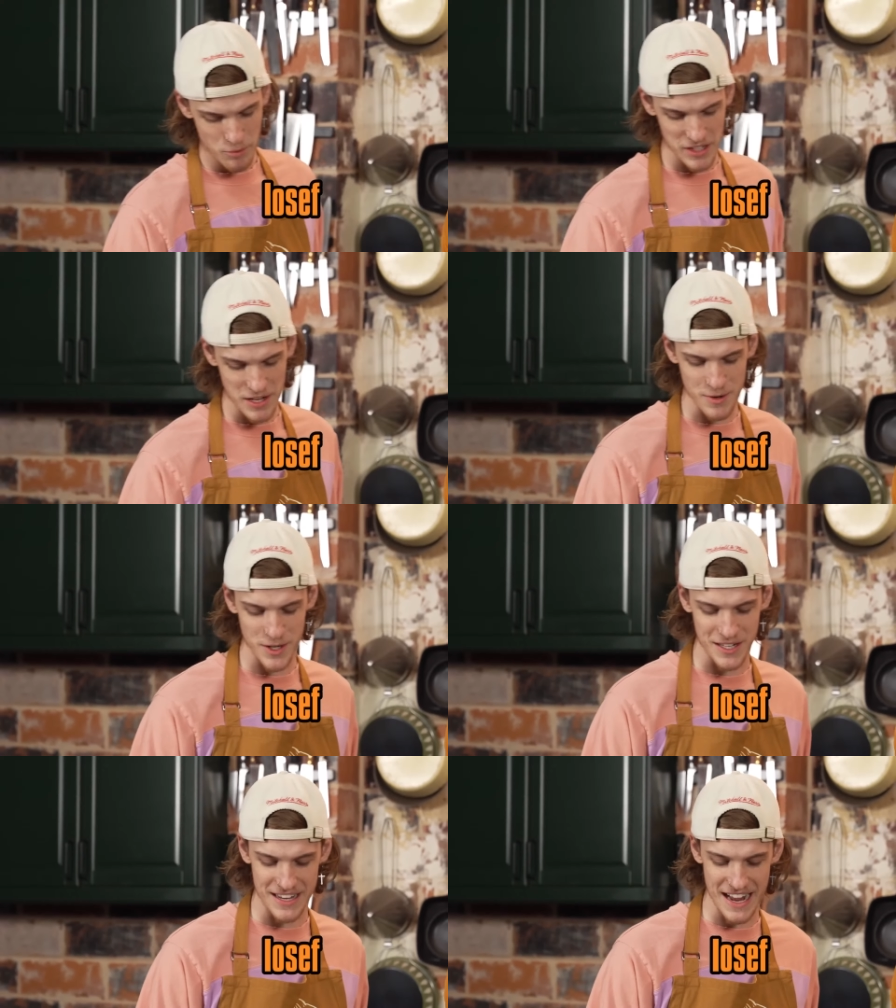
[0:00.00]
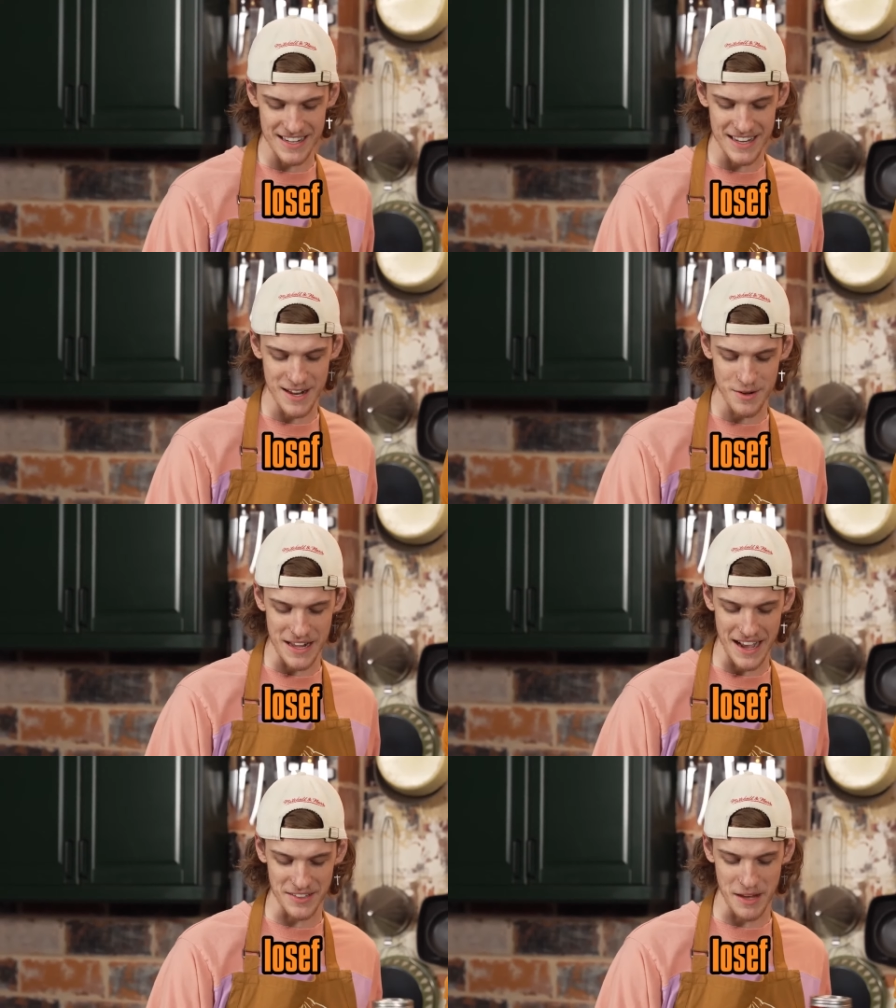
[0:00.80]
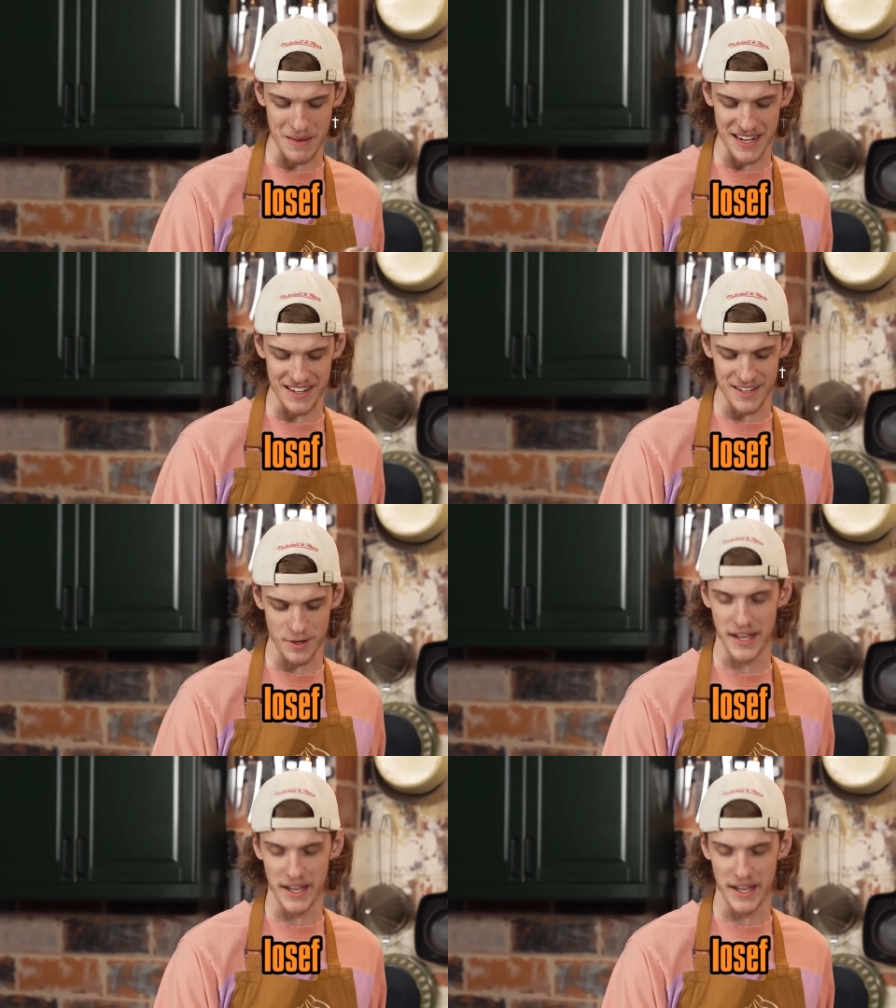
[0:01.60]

Well, you, know, social contract. You, you yelled all... at me to do